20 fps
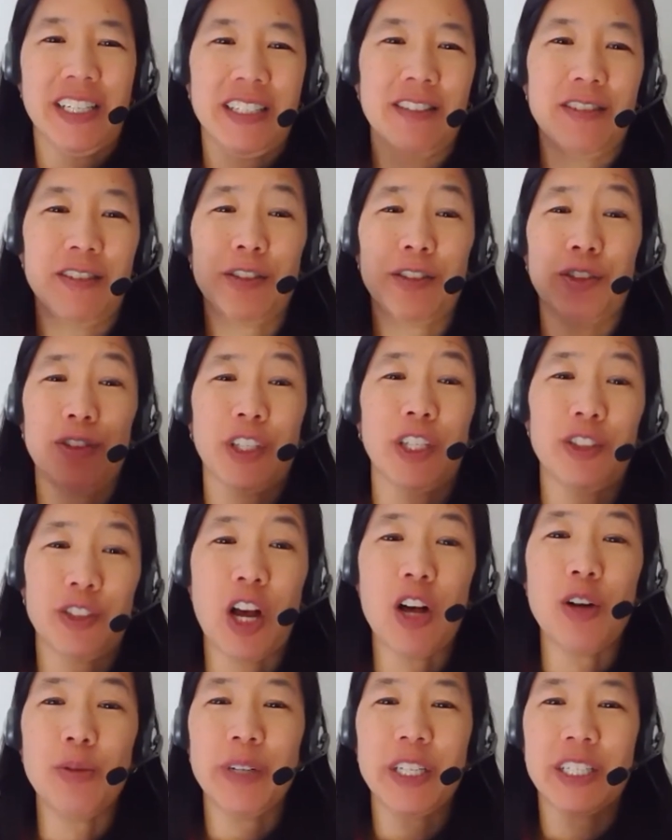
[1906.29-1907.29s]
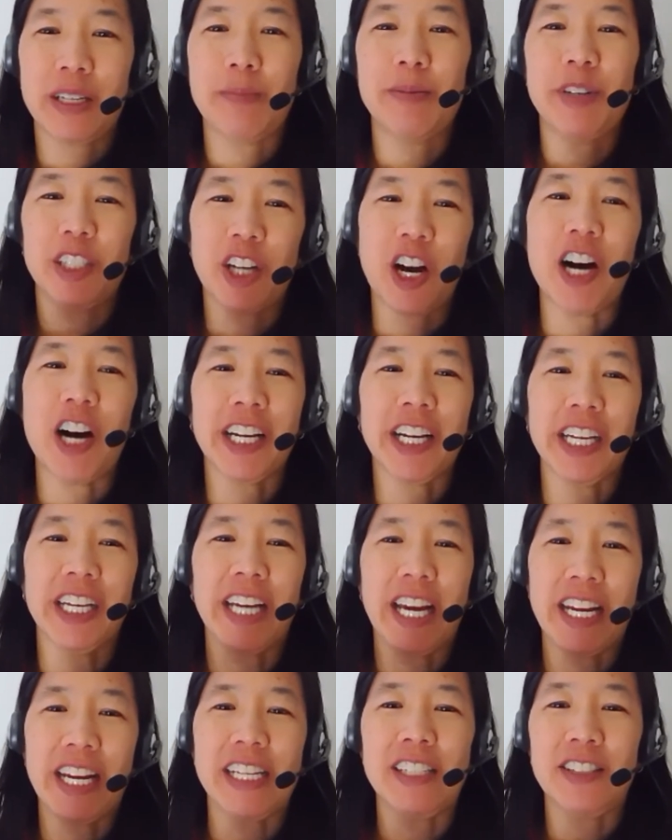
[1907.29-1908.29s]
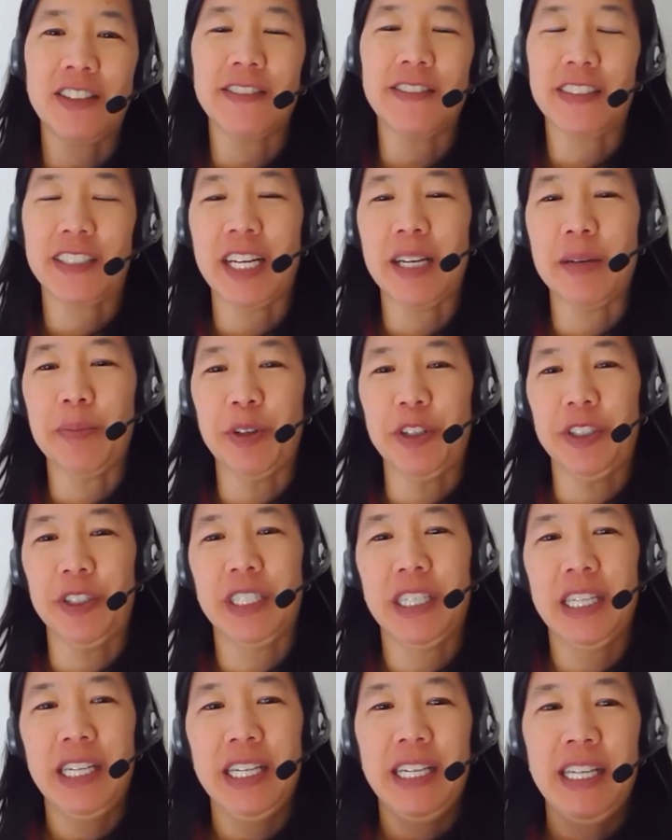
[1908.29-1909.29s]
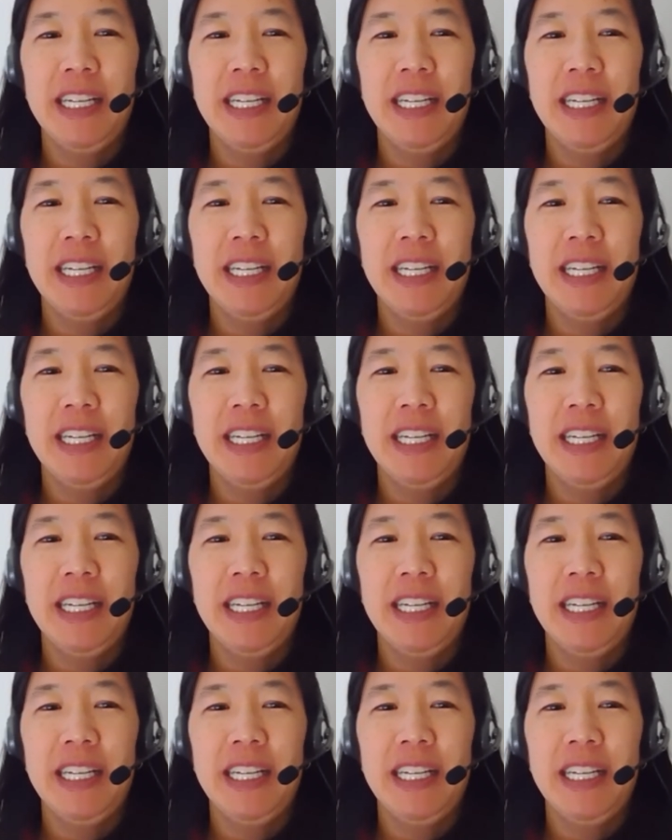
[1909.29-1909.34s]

So there's always someone talking at each of the tables,